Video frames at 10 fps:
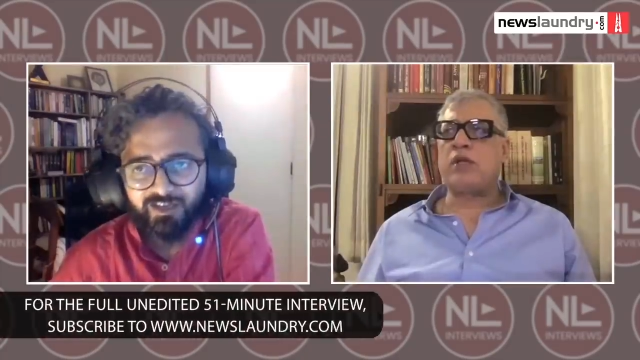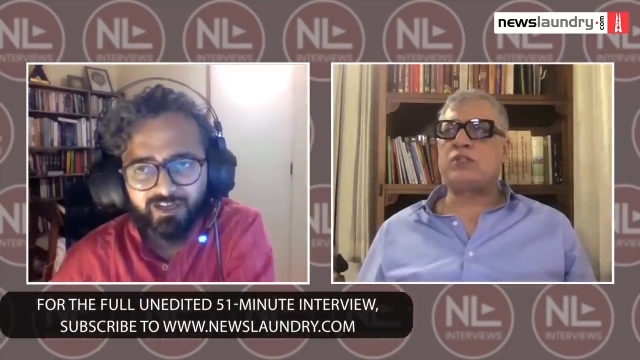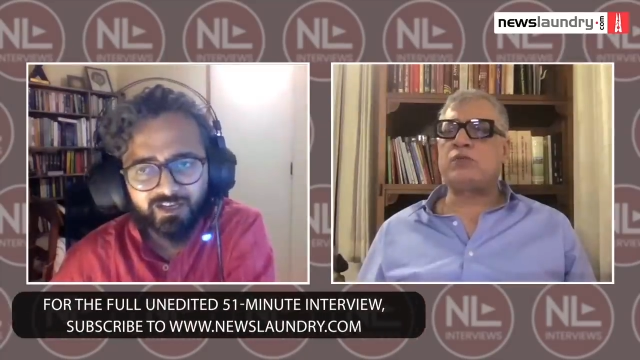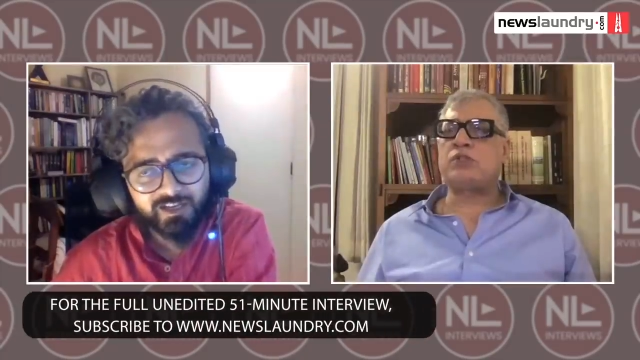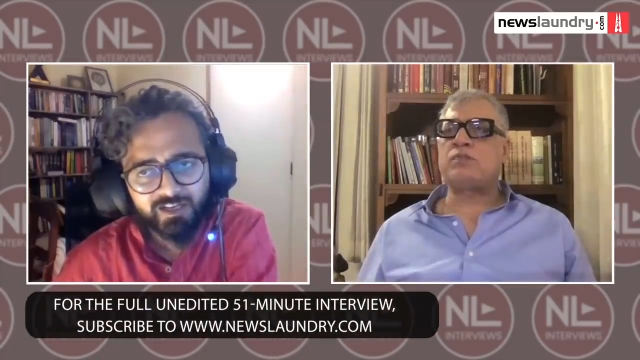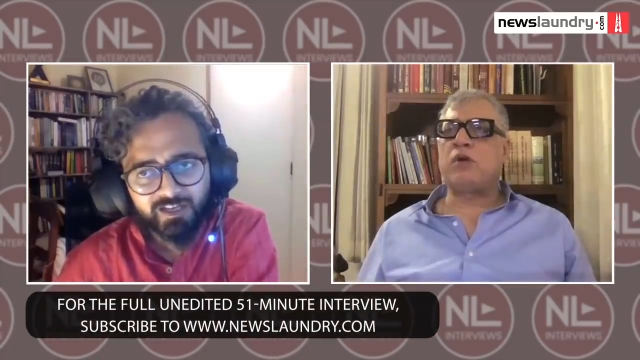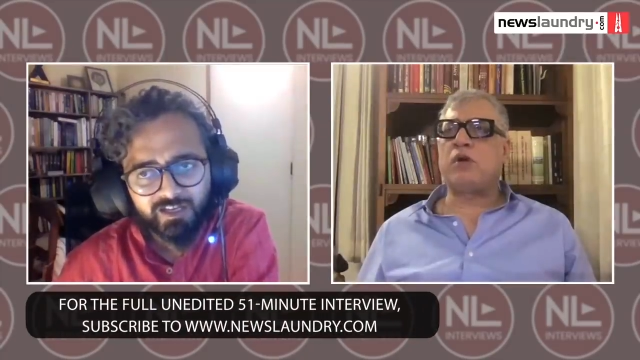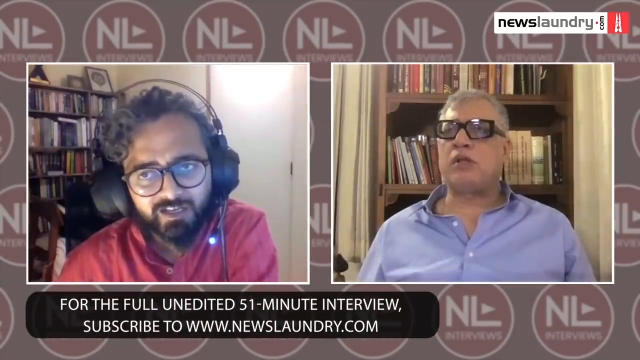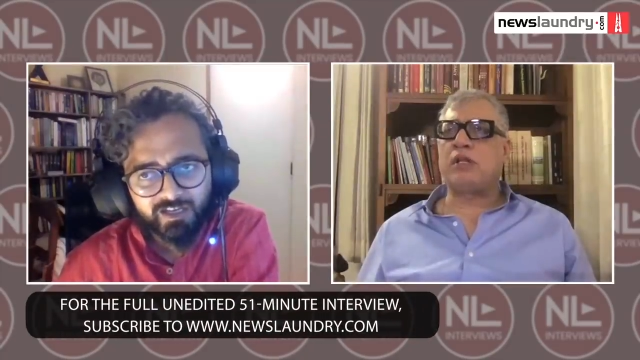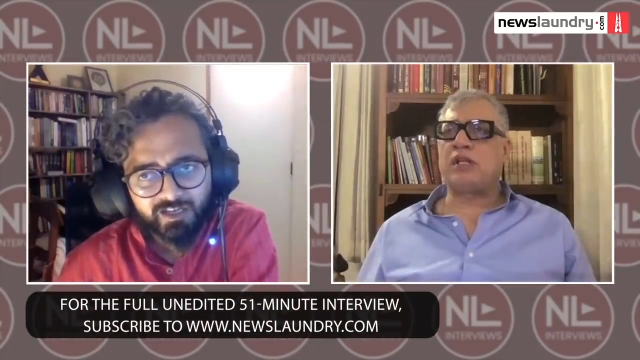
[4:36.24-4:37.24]
Speaker 1: quiz was
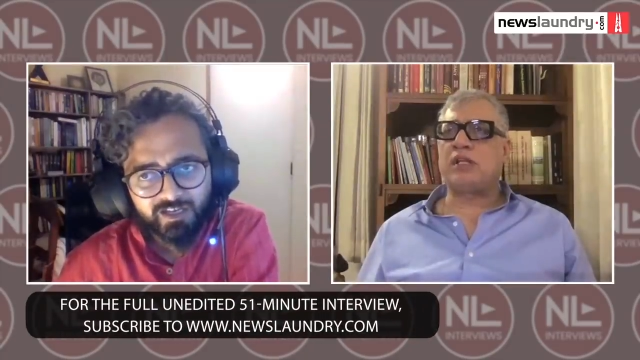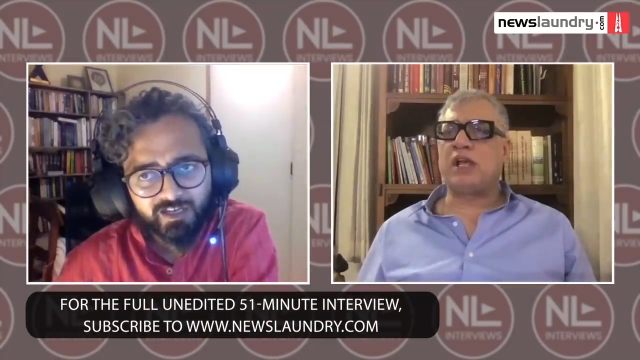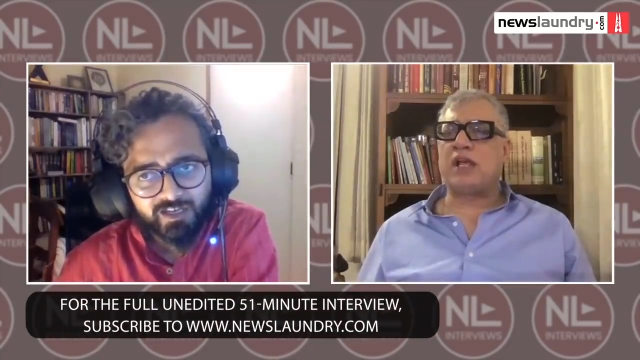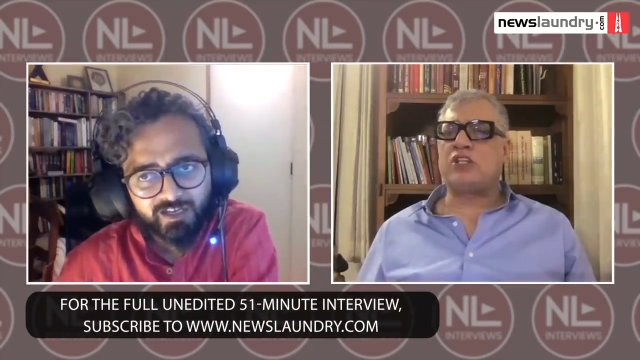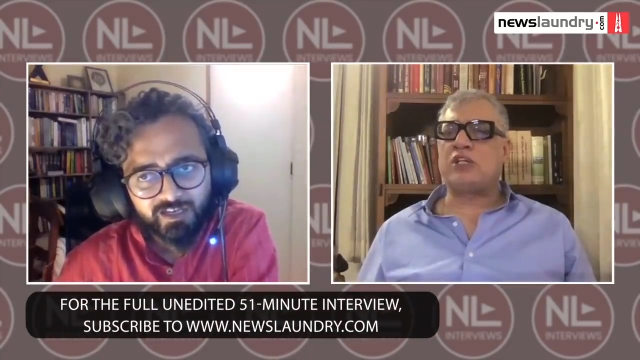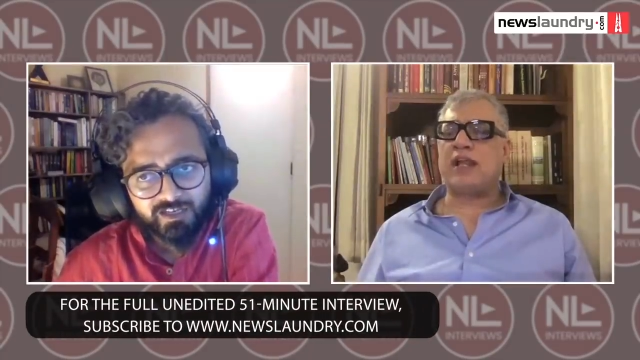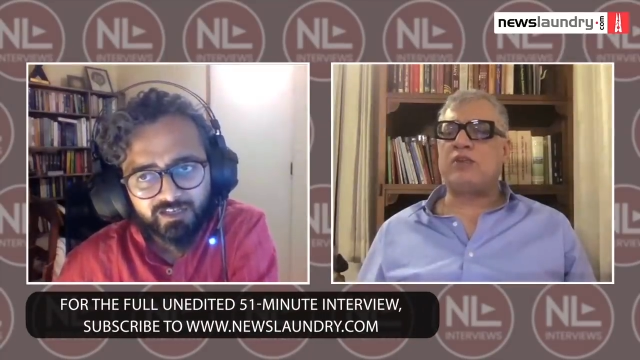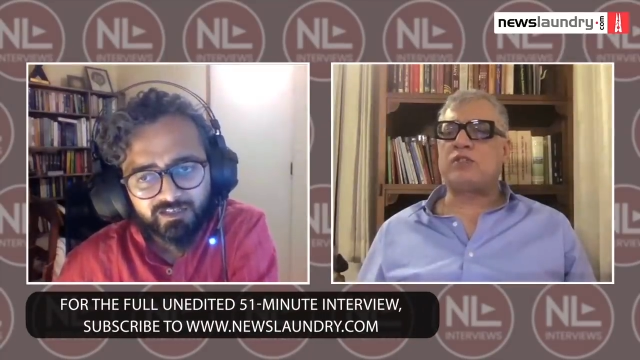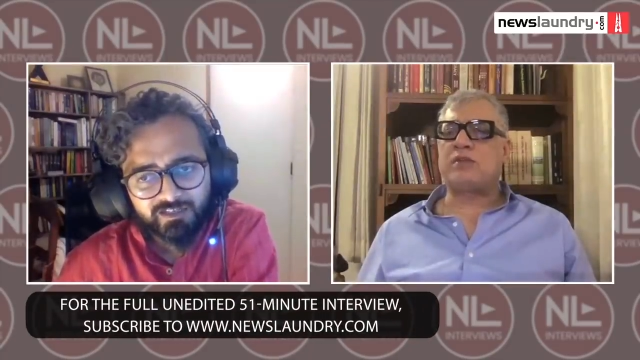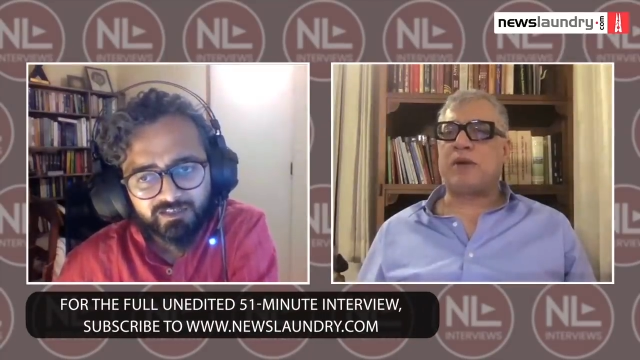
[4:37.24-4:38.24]
more, the, the other
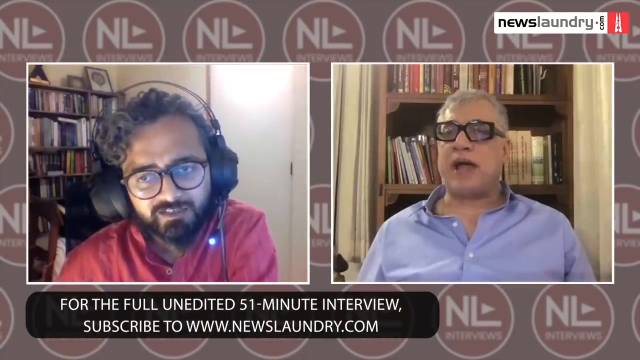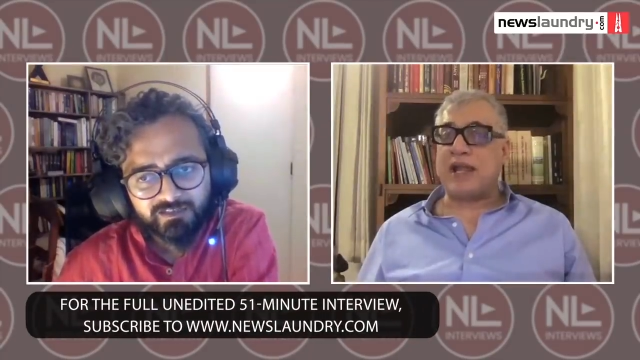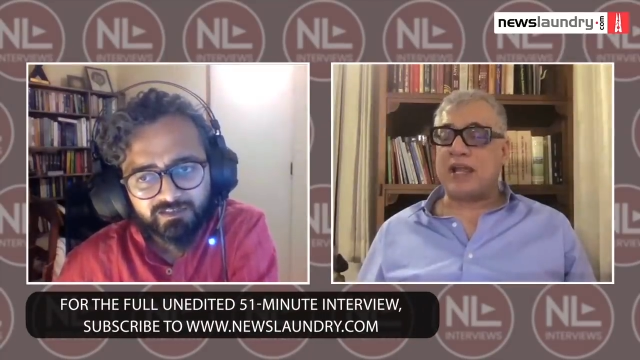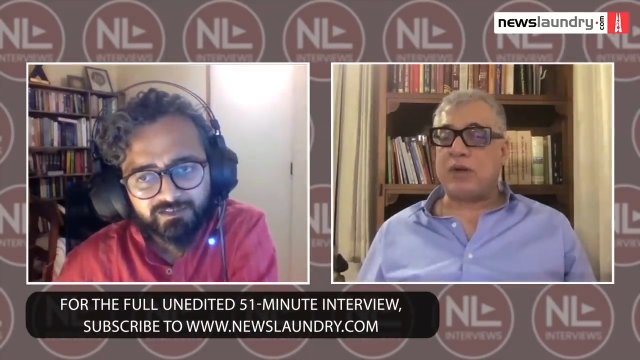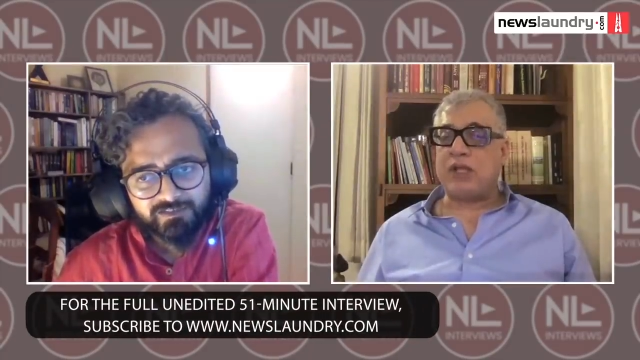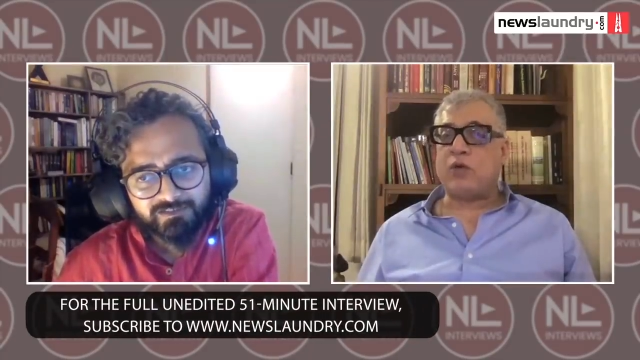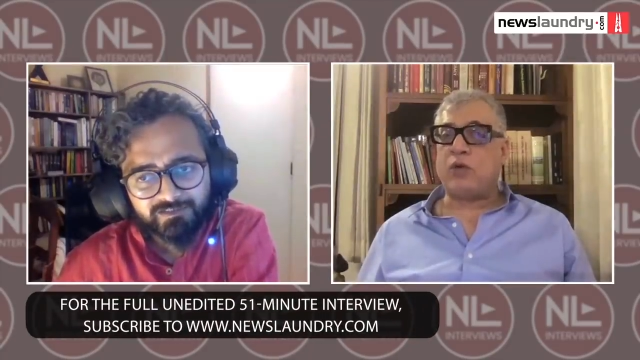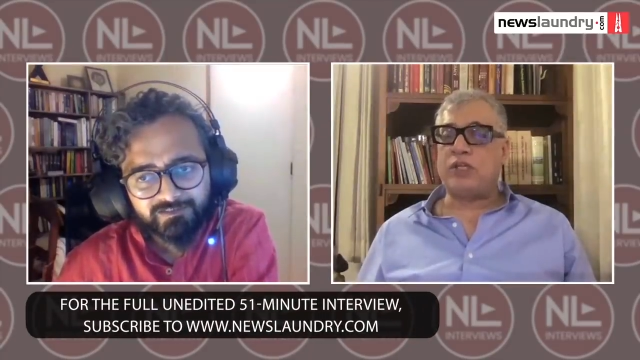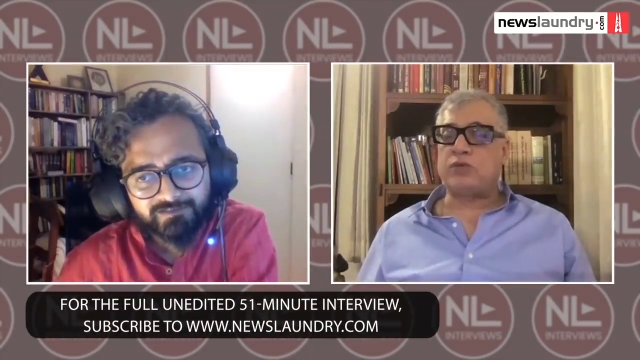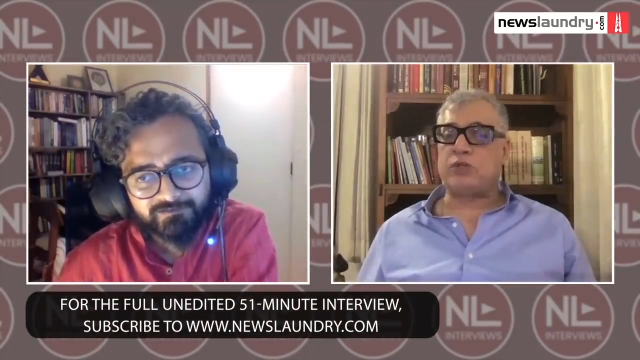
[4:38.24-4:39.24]
challenge was the Brand Equity
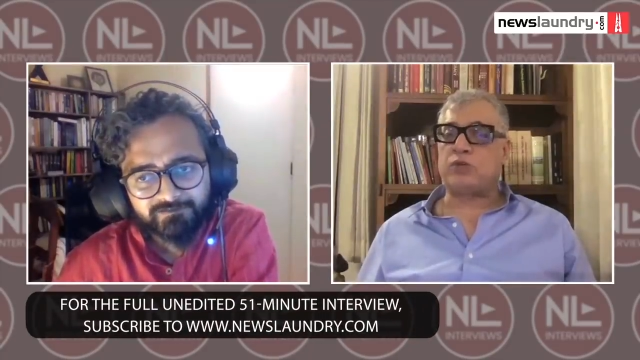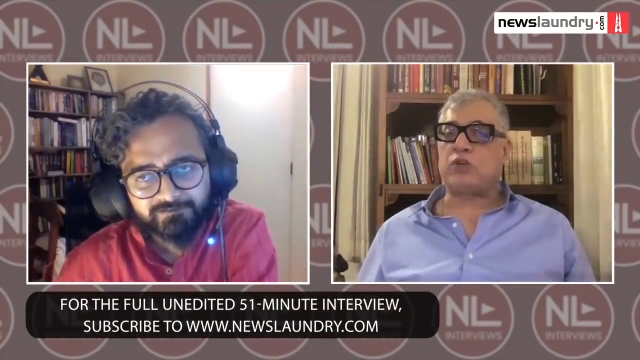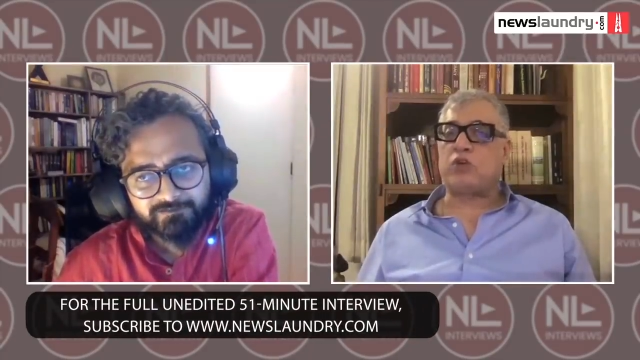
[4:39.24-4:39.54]
Quiz, which